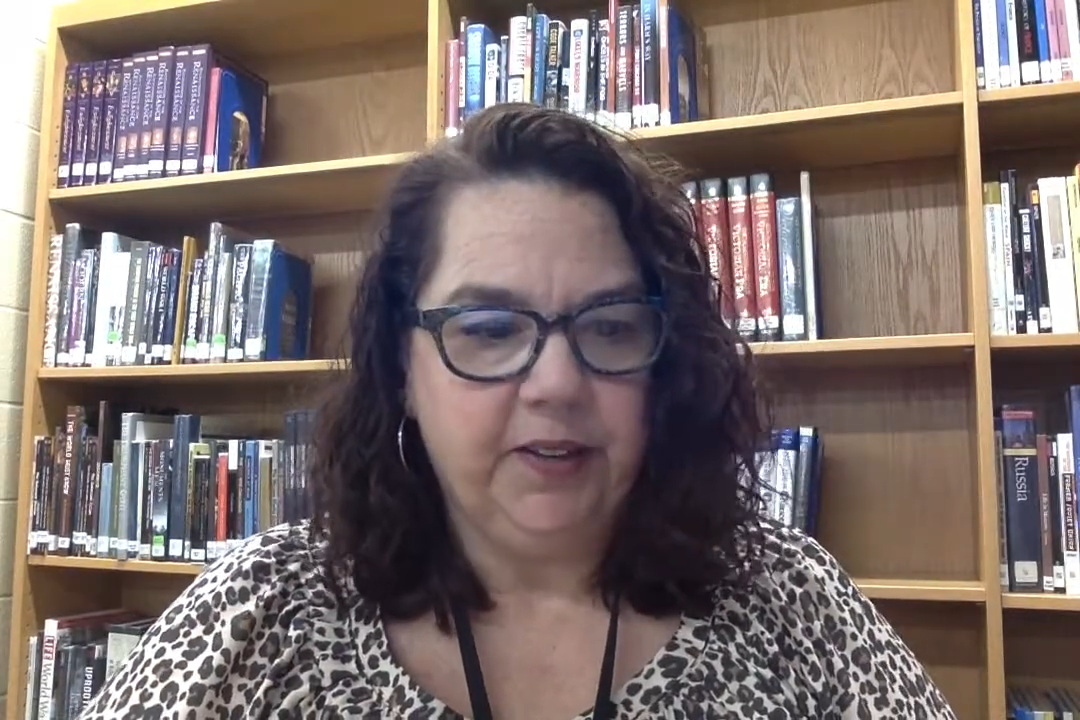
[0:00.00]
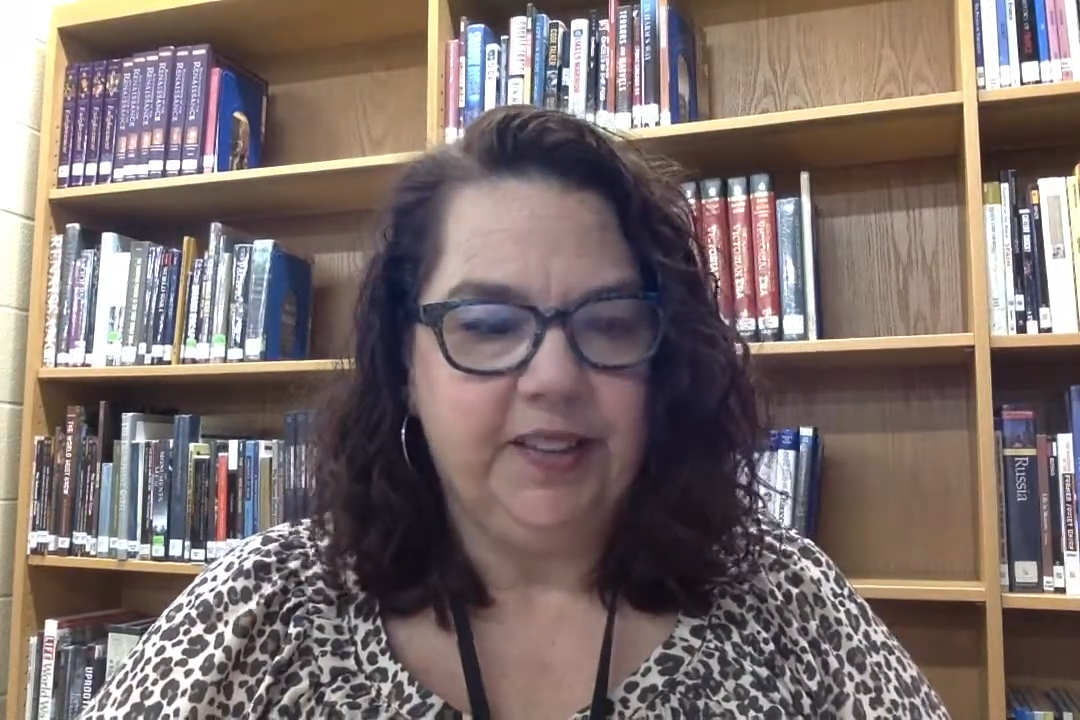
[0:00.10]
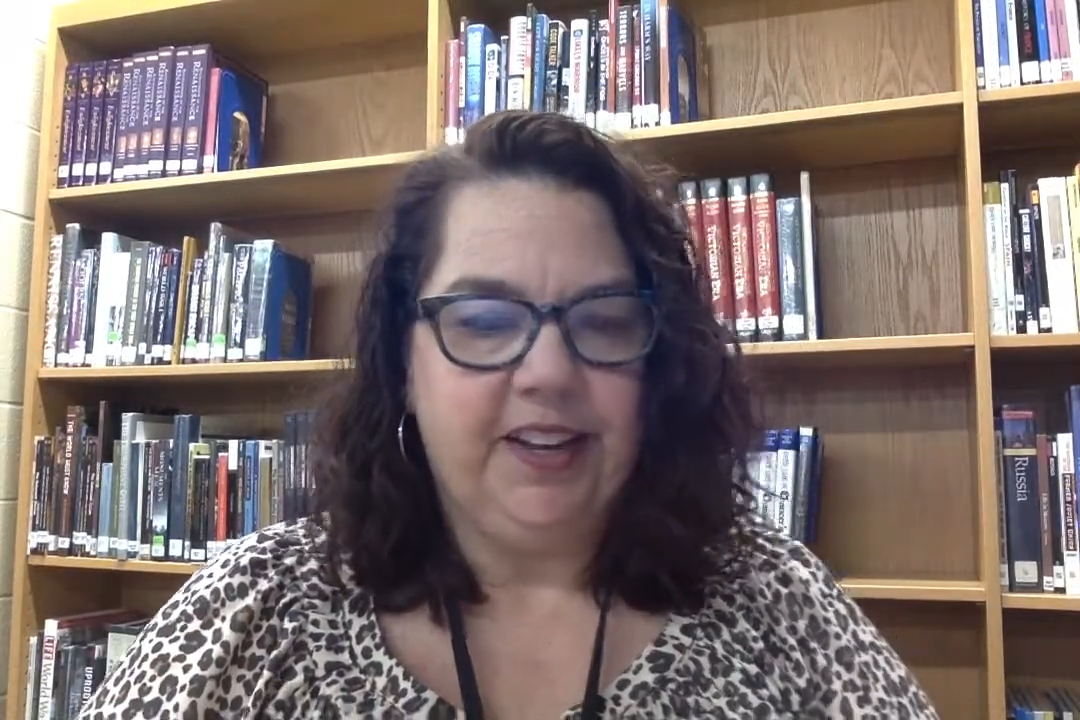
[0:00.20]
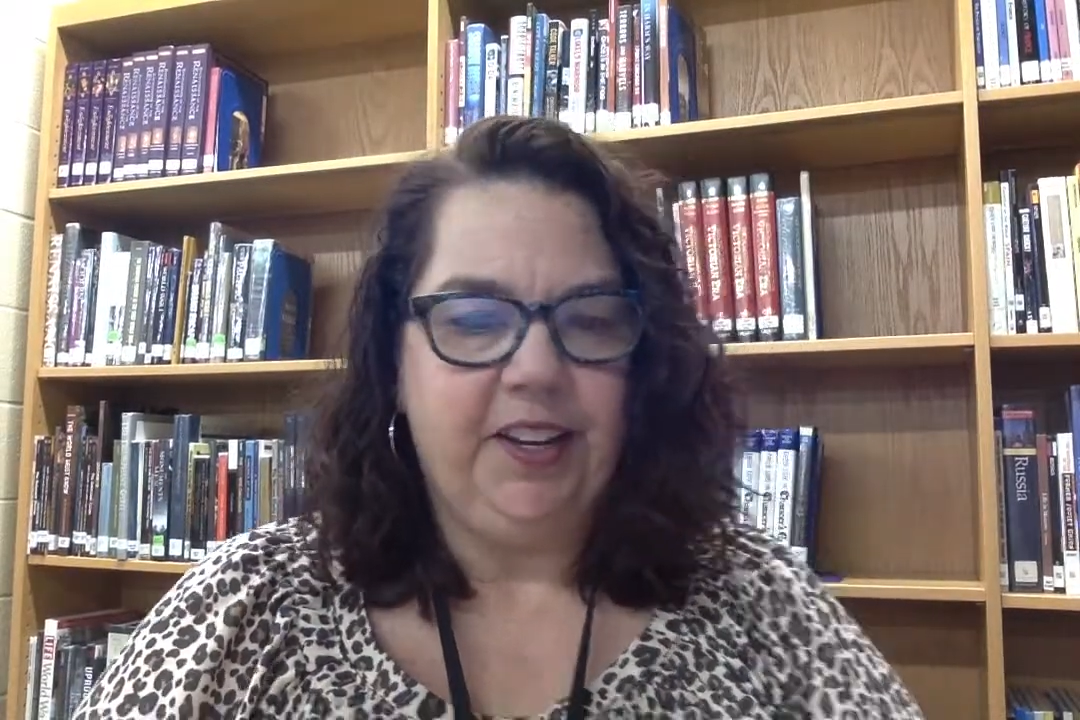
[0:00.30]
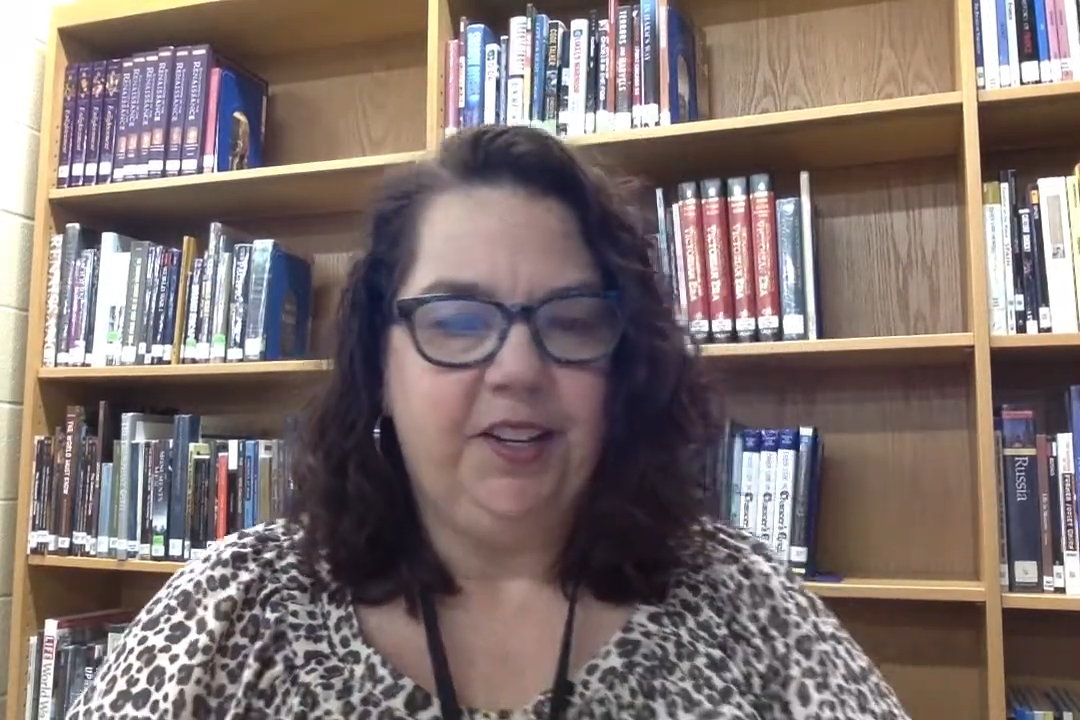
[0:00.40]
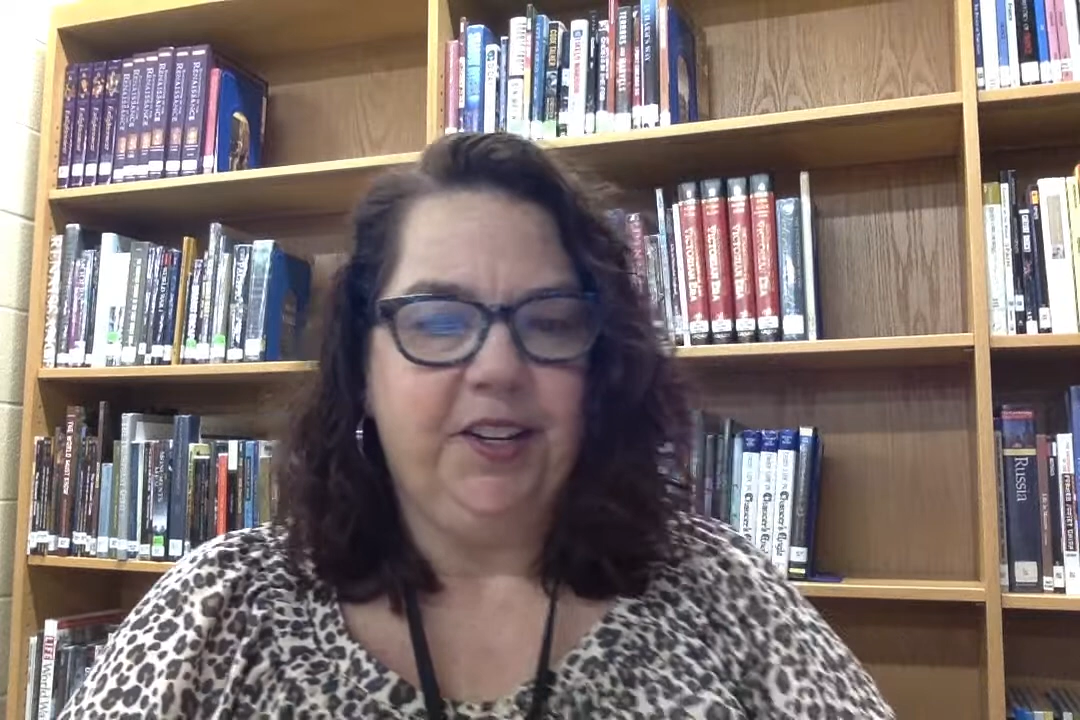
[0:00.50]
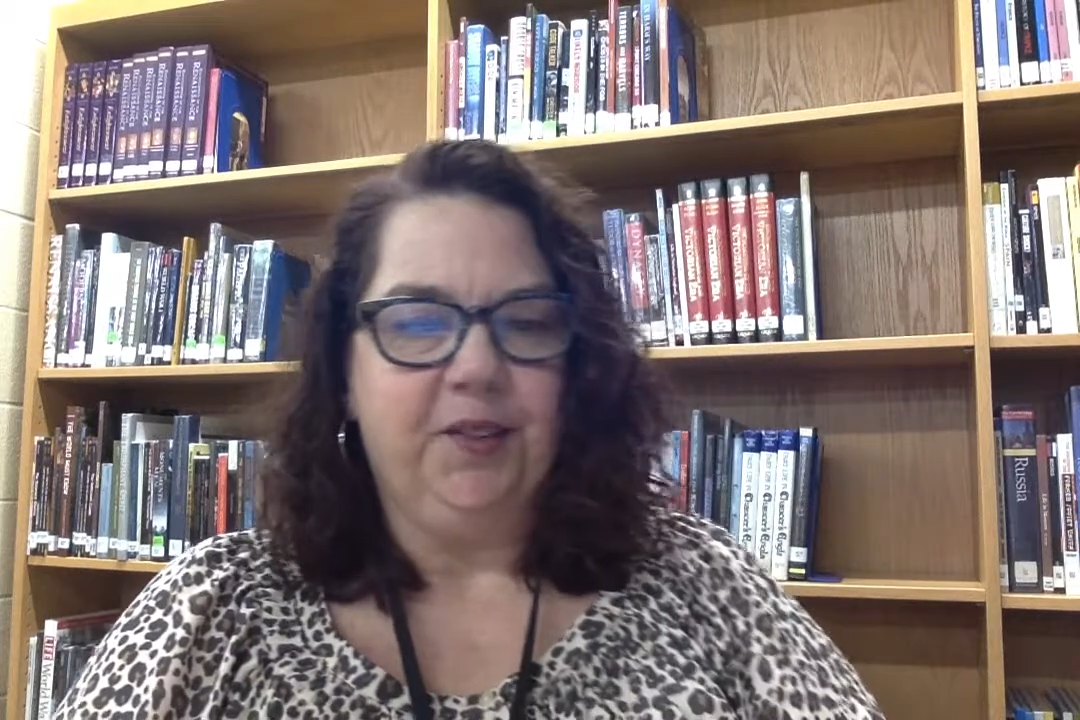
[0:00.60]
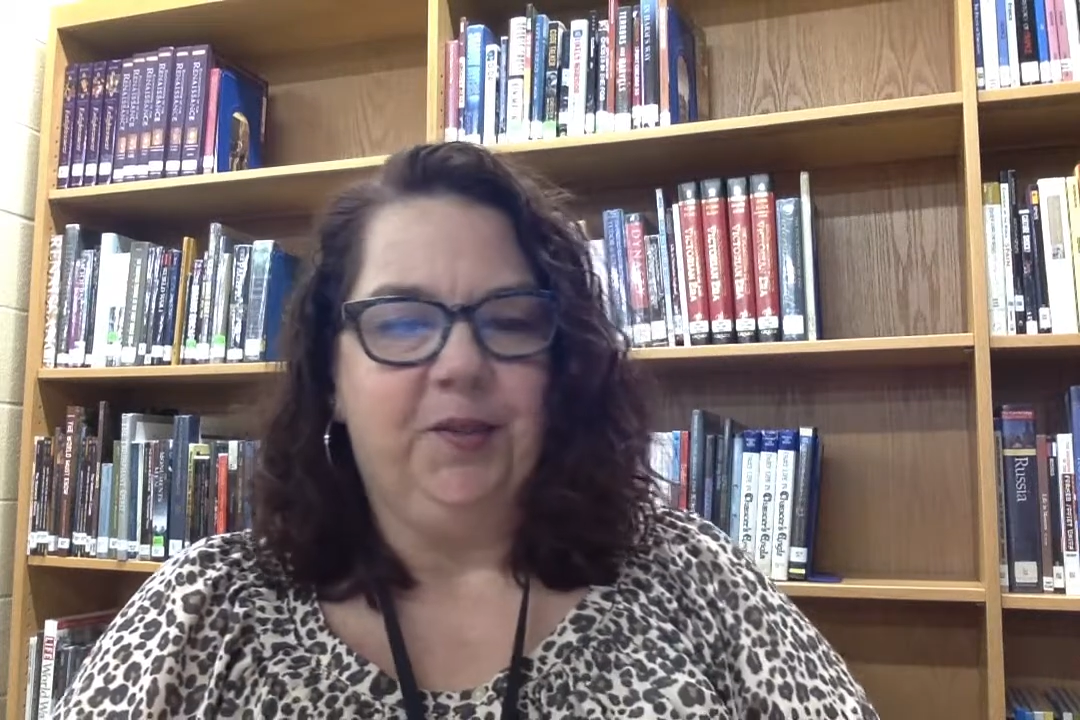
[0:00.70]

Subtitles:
that he couldn't